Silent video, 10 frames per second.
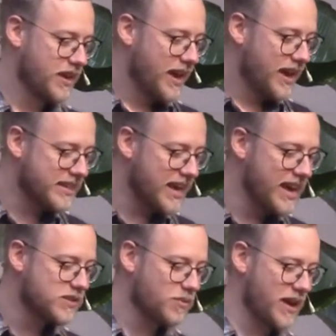it's
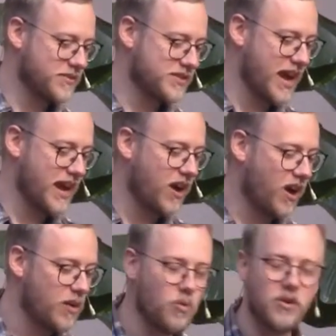his way of saying,
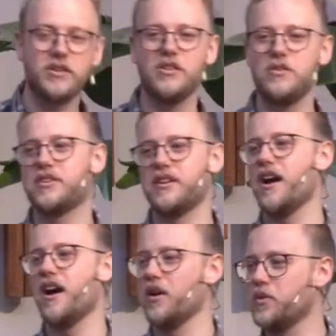"I want you to
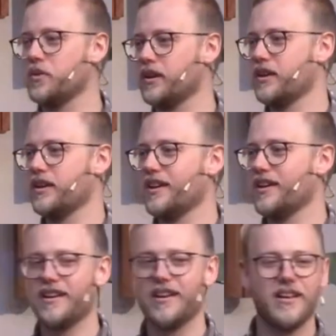know
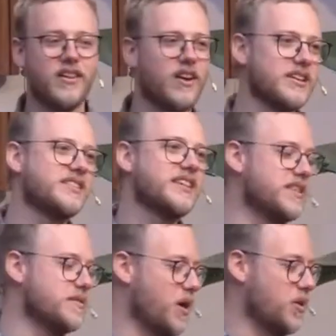that I see
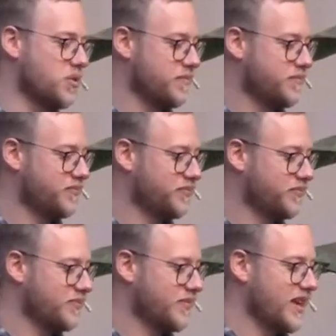the mold.
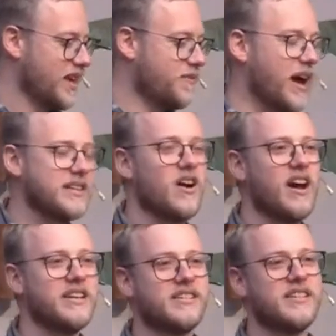In fact,
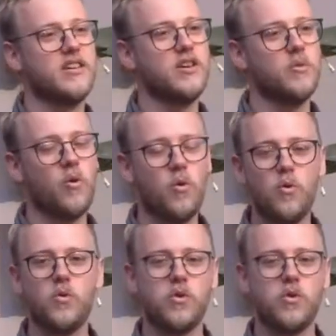I see you all